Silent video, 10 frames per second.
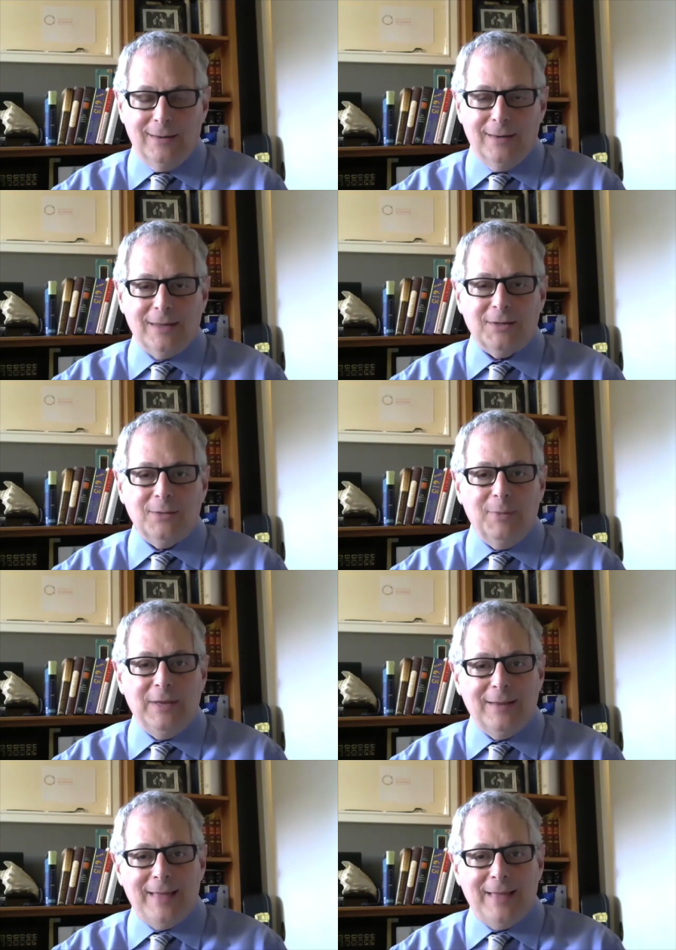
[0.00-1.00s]
doesn't mean
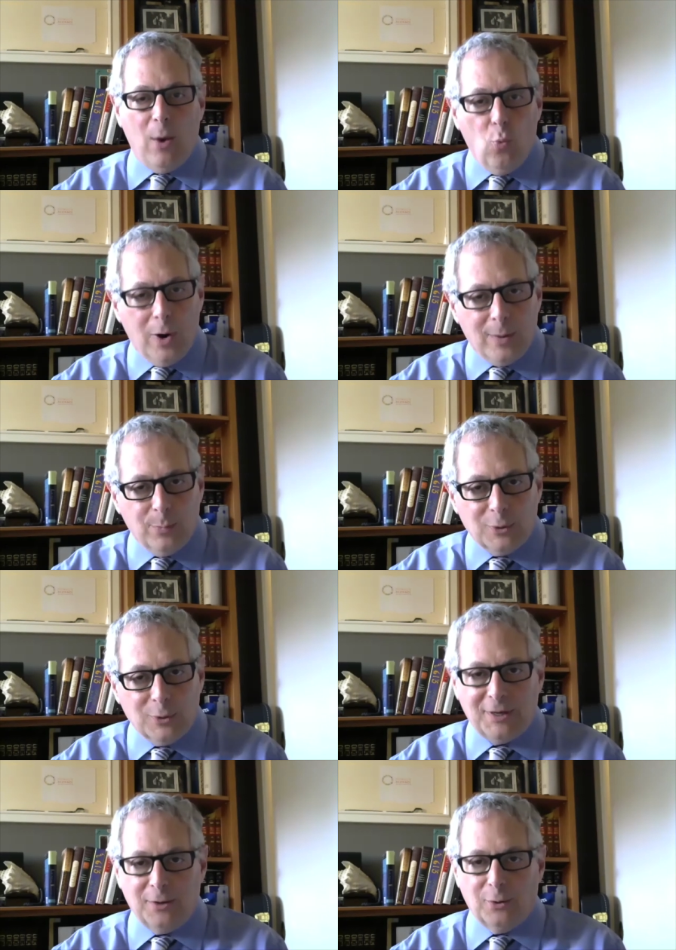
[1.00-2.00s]
that that one
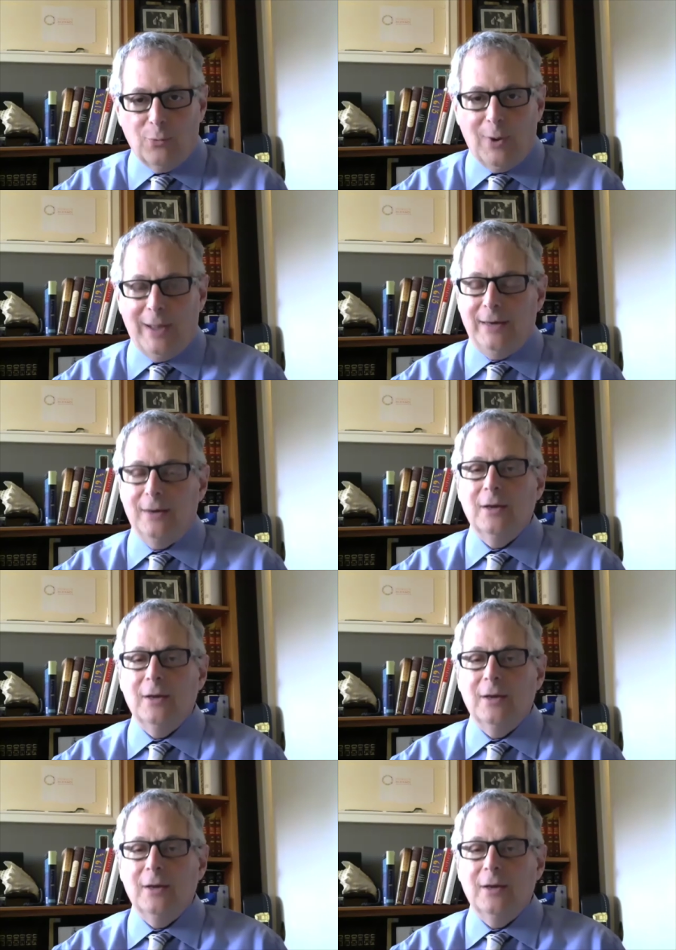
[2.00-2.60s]
particular right